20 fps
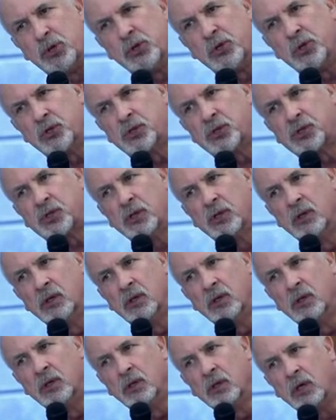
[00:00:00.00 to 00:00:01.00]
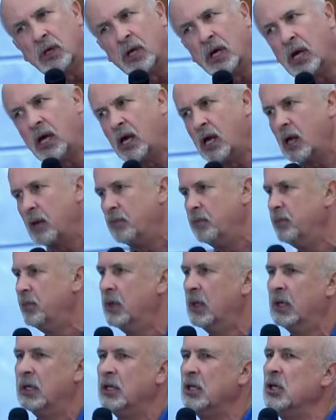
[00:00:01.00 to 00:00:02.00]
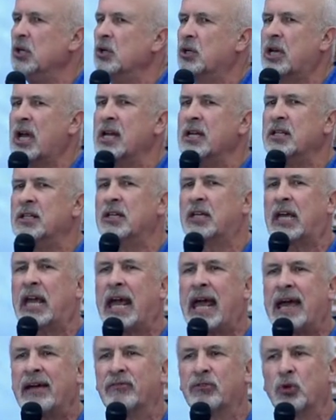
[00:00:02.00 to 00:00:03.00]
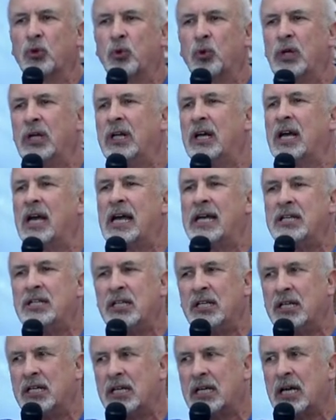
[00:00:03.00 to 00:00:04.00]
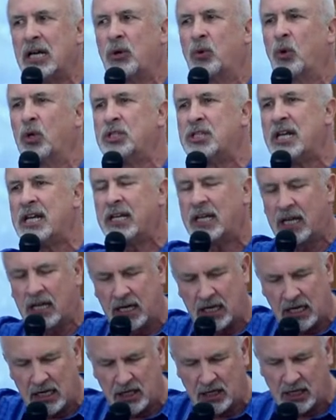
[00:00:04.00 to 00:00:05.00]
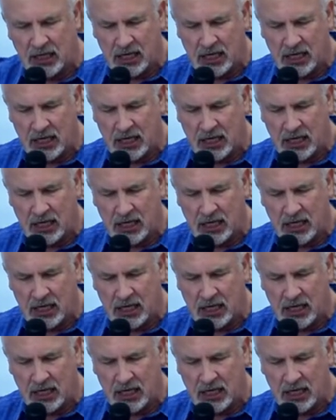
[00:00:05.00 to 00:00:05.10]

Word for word: boots. Um, you know, kind of the cavalry idea, and we're taking it into